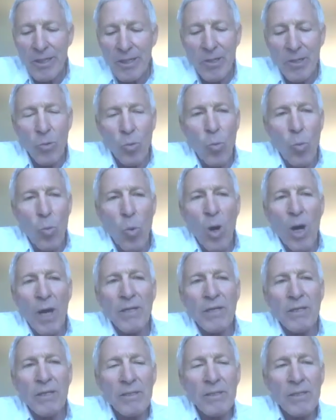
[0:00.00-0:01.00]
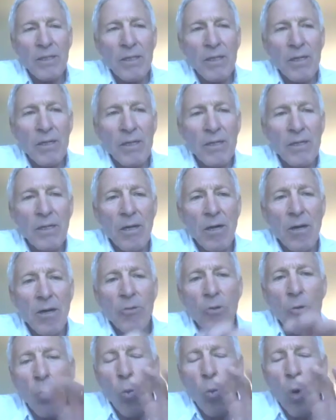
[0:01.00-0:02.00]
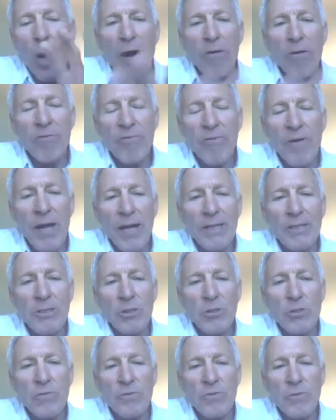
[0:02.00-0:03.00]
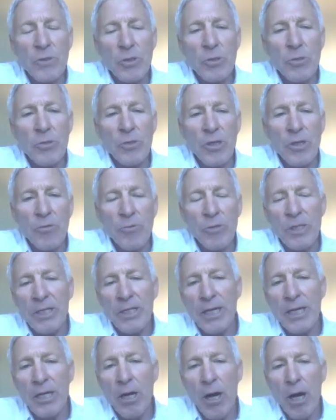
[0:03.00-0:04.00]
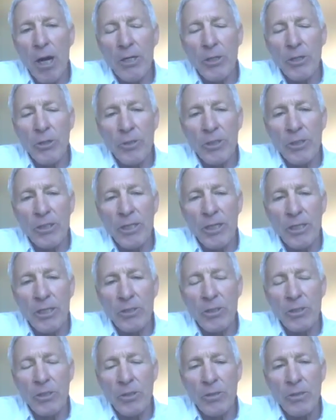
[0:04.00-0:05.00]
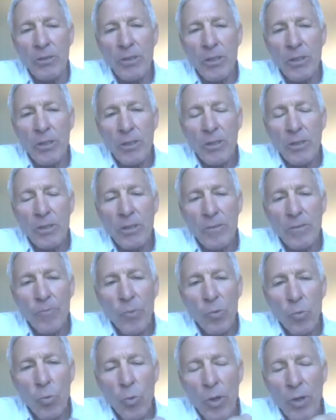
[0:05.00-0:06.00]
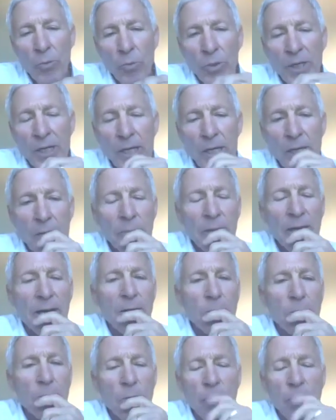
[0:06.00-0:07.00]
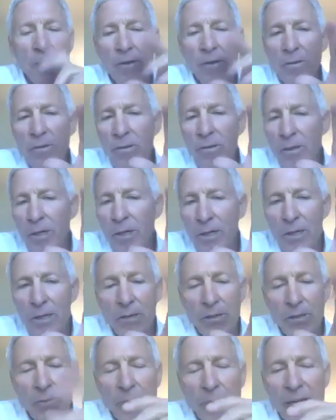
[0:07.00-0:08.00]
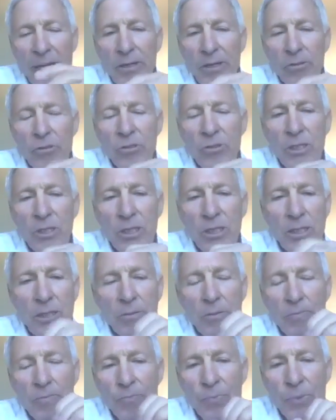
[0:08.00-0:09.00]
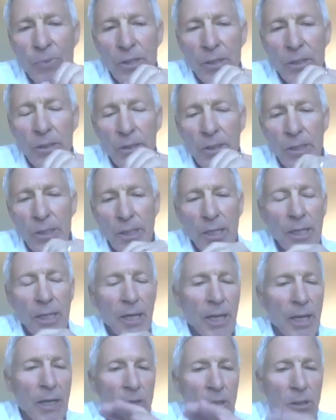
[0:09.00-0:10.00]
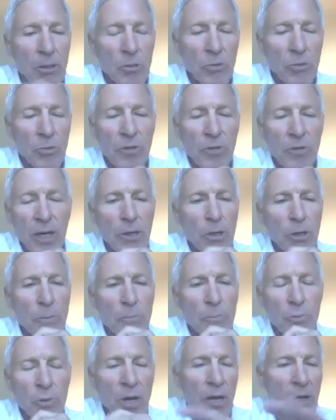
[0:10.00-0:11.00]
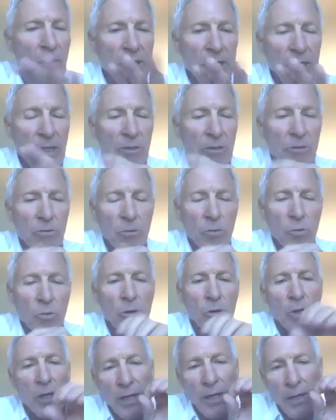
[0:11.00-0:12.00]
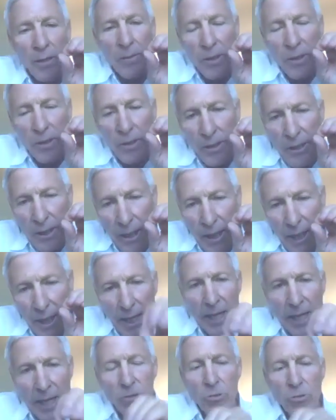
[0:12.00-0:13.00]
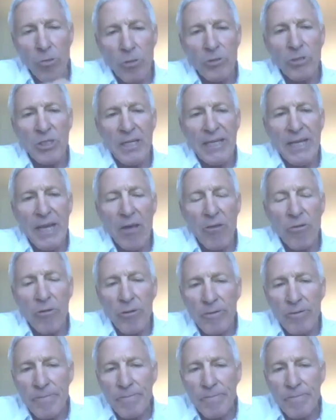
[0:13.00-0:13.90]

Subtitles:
What are the wow factors for you that really caught your attention when we came out with the mangosteen and the glutathione product, either or and or together?